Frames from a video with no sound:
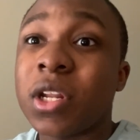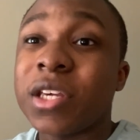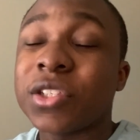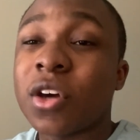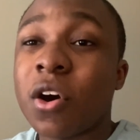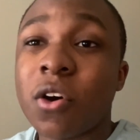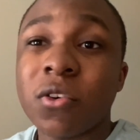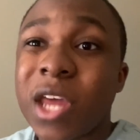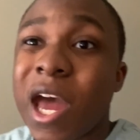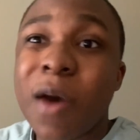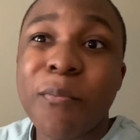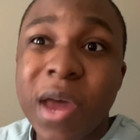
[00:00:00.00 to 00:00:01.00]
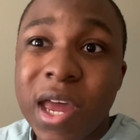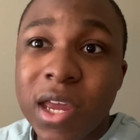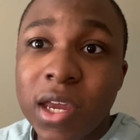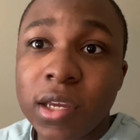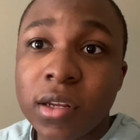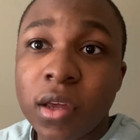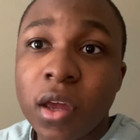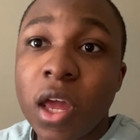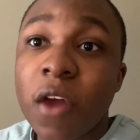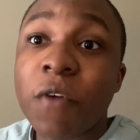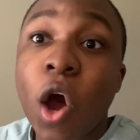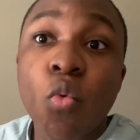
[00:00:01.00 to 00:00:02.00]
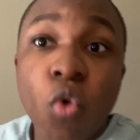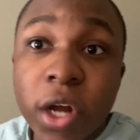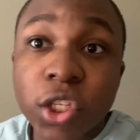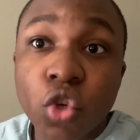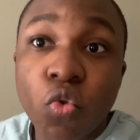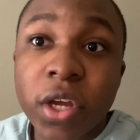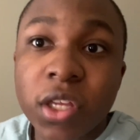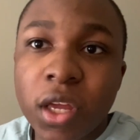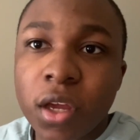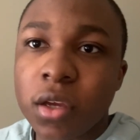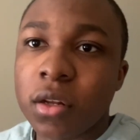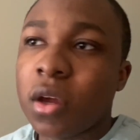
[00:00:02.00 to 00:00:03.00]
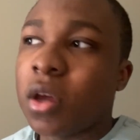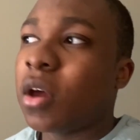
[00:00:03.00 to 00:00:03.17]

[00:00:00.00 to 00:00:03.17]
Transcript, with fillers: a song that I made if I want to again.